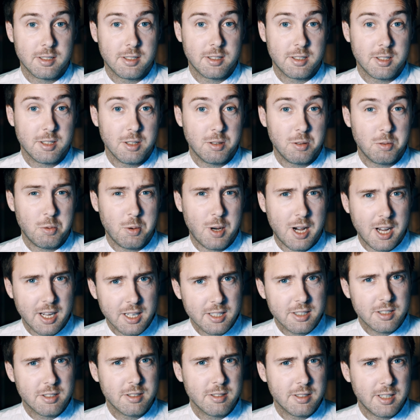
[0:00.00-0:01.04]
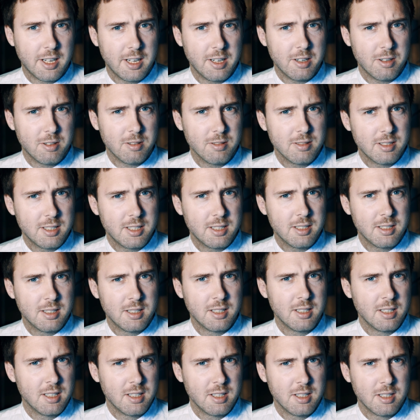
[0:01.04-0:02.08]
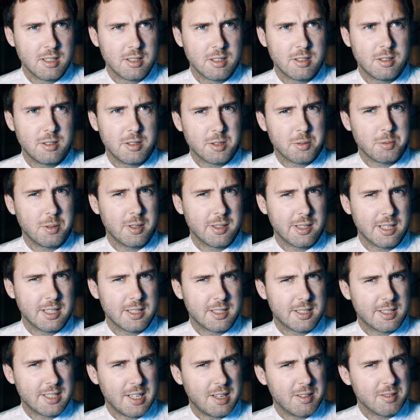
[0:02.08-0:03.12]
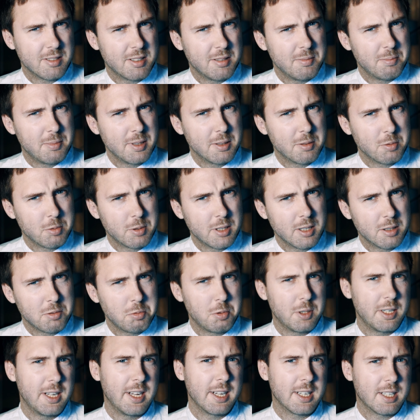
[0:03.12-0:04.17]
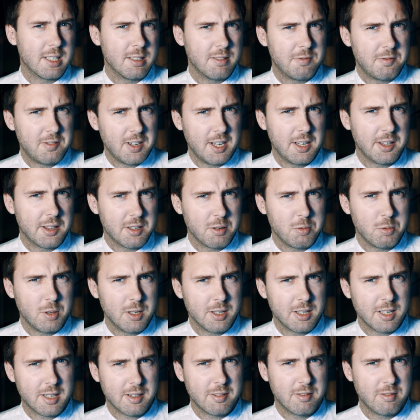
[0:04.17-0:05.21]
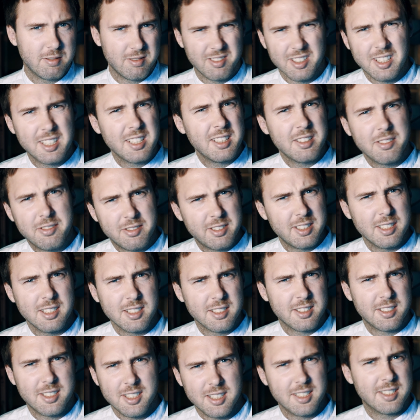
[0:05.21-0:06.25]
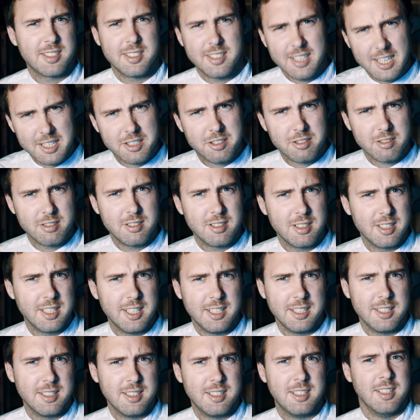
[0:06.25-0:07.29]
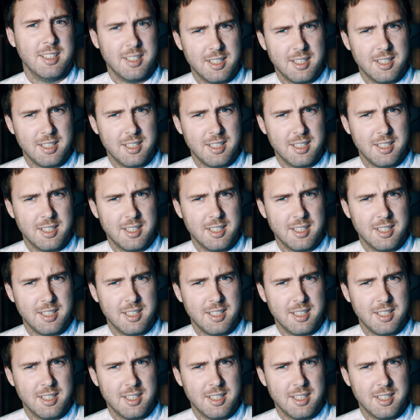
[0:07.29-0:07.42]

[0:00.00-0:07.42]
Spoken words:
So why should I only choose one that sounds a bit weird when I can find the one that really feels just natural? And